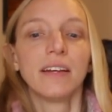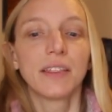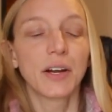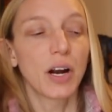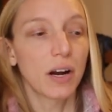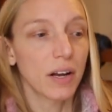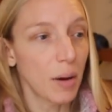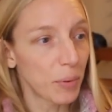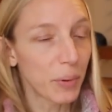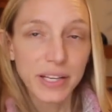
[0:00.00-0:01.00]
there are a
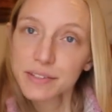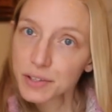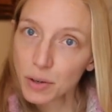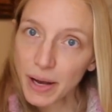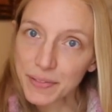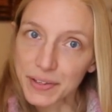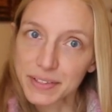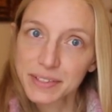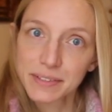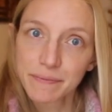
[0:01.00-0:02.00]
couple ways to go about
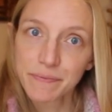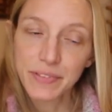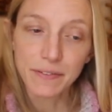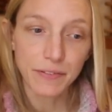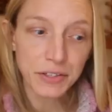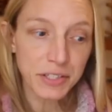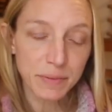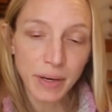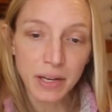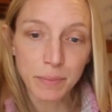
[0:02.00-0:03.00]
this. The
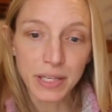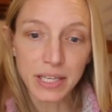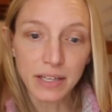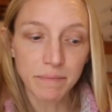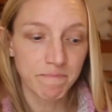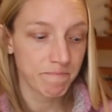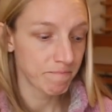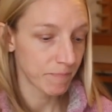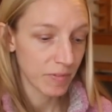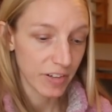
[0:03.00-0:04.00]
first might be,
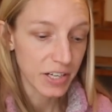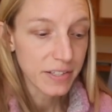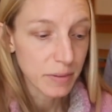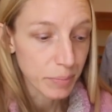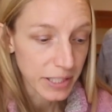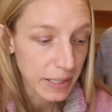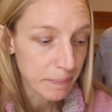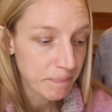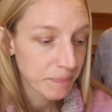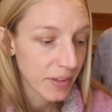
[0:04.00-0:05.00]
very
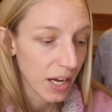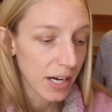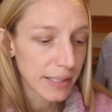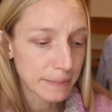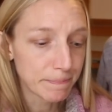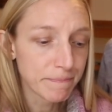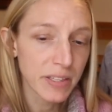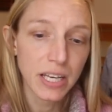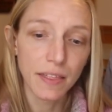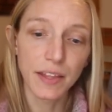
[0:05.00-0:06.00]
simply, um,
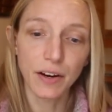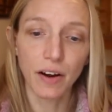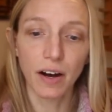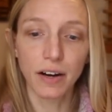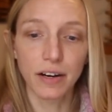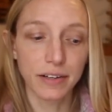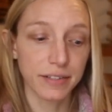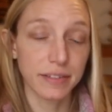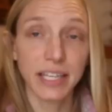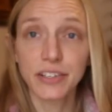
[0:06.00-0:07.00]
there are
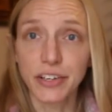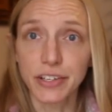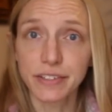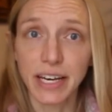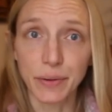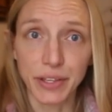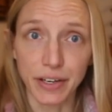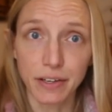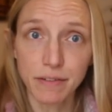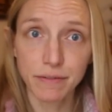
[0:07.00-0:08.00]
standards out
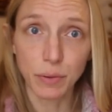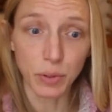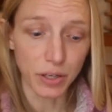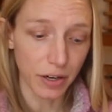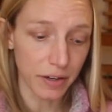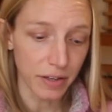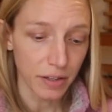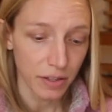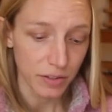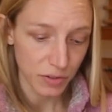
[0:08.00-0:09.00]
there for
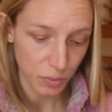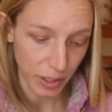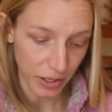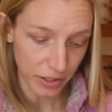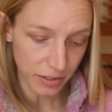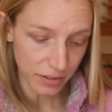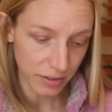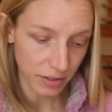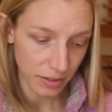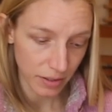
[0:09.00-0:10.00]

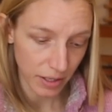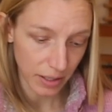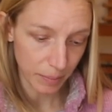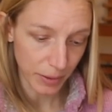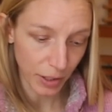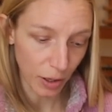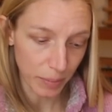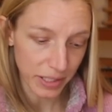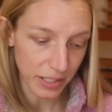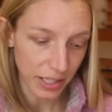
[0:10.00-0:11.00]
sweaters, um,
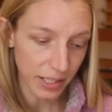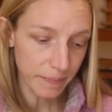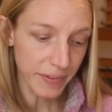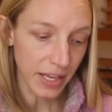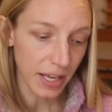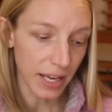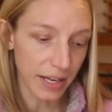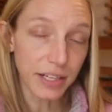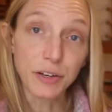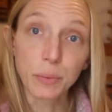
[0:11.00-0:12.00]
garment knitting,
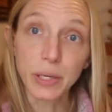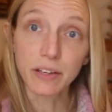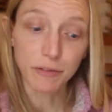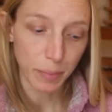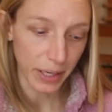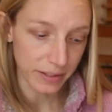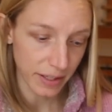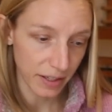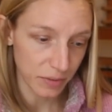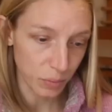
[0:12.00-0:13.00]
and Interweave Press
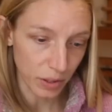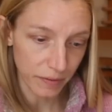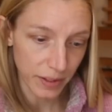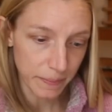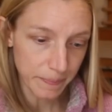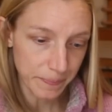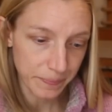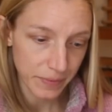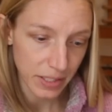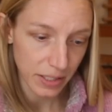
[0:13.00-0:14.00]
has one of them,
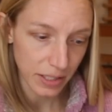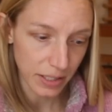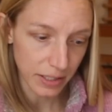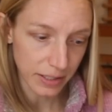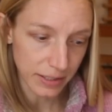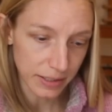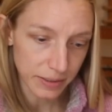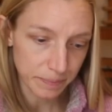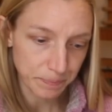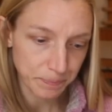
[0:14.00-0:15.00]
and